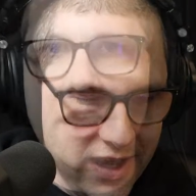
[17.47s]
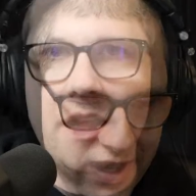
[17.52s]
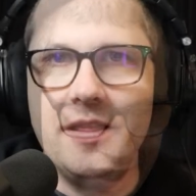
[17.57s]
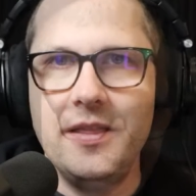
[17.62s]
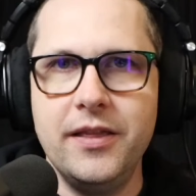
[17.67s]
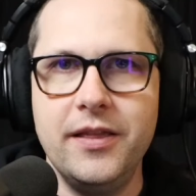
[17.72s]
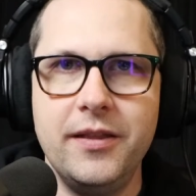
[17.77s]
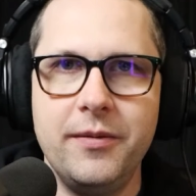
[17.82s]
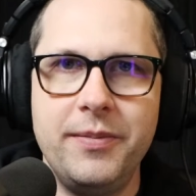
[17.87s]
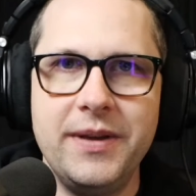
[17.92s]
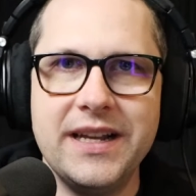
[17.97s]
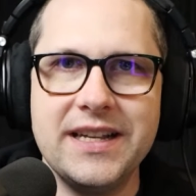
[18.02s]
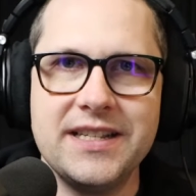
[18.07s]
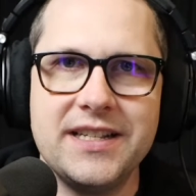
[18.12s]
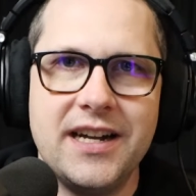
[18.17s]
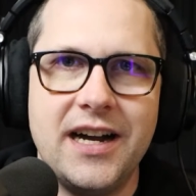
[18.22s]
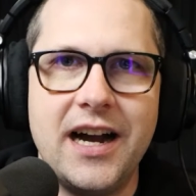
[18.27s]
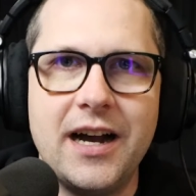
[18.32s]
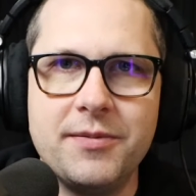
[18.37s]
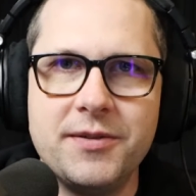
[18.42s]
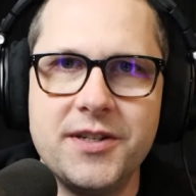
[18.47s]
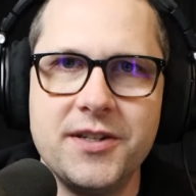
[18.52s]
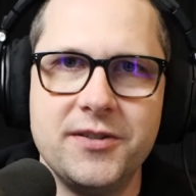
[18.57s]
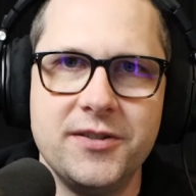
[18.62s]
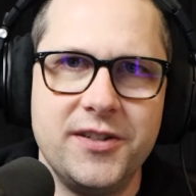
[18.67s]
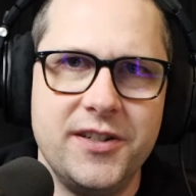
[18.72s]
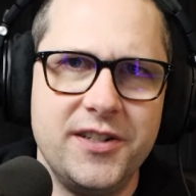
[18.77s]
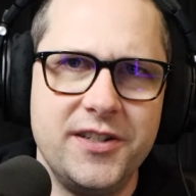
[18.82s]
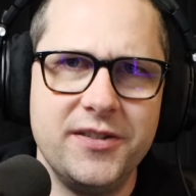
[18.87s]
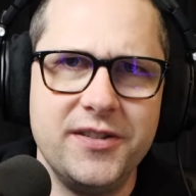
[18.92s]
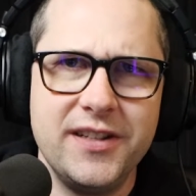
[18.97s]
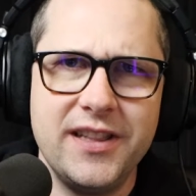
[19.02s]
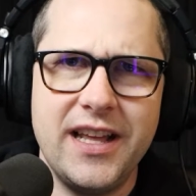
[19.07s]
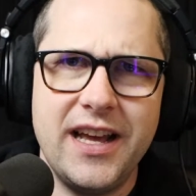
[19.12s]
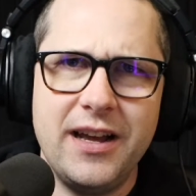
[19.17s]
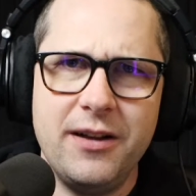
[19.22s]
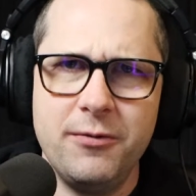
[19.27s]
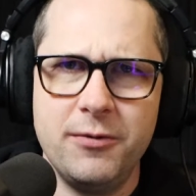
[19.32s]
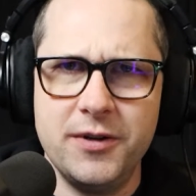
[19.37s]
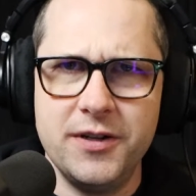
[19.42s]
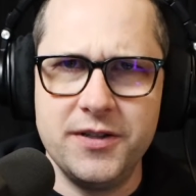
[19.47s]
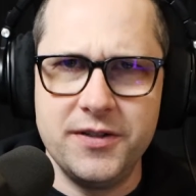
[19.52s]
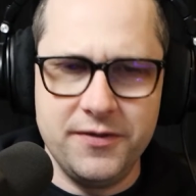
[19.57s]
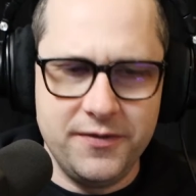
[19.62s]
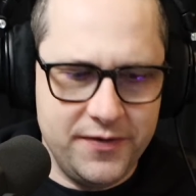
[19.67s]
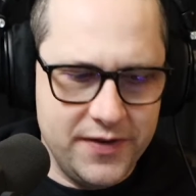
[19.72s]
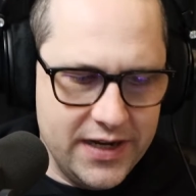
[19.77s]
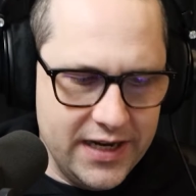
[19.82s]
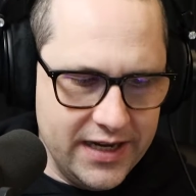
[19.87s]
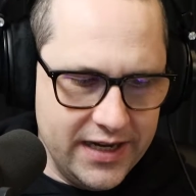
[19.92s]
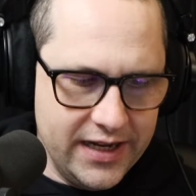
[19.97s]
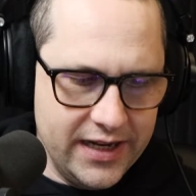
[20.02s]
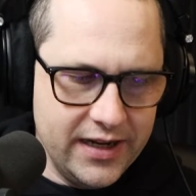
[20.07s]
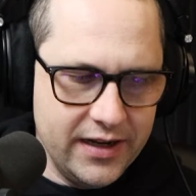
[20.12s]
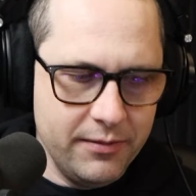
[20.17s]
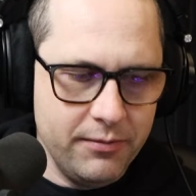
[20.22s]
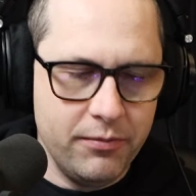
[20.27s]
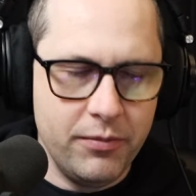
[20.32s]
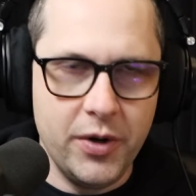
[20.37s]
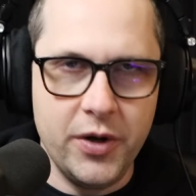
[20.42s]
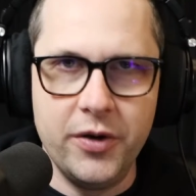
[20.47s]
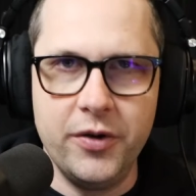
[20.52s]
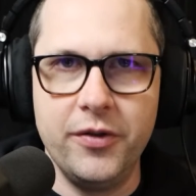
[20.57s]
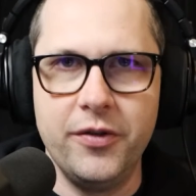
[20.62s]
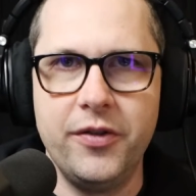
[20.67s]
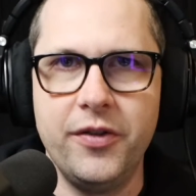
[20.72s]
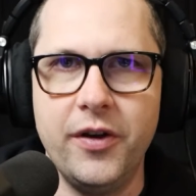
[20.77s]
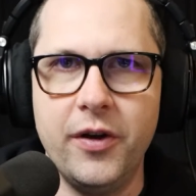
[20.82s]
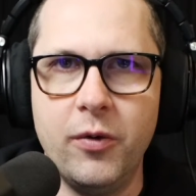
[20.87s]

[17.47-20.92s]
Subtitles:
And the biggest obstacle to doing that was finding both